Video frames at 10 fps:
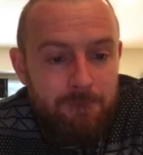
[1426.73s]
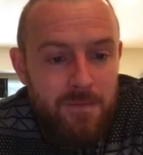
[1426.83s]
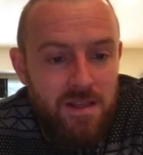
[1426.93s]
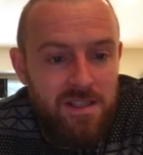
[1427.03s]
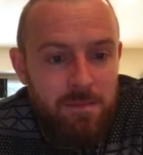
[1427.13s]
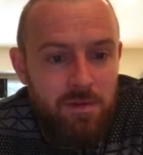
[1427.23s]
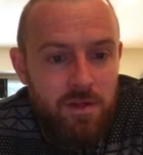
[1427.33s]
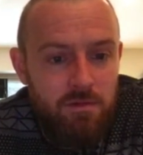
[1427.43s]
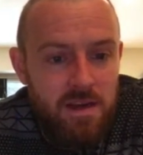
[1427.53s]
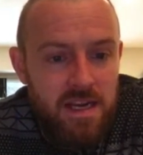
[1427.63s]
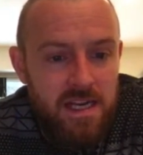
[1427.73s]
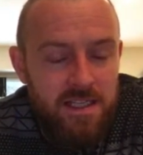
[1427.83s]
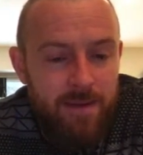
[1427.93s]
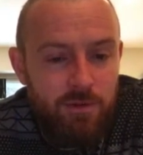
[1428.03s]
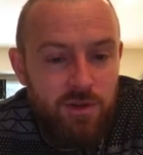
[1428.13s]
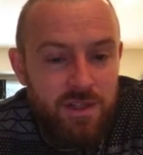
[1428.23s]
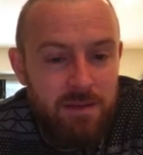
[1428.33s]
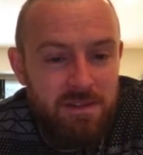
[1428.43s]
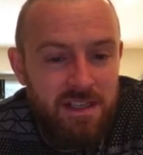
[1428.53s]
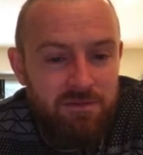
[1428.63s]
Statement 3, temperature is a
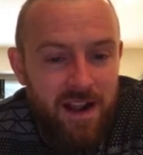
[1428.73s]
limiting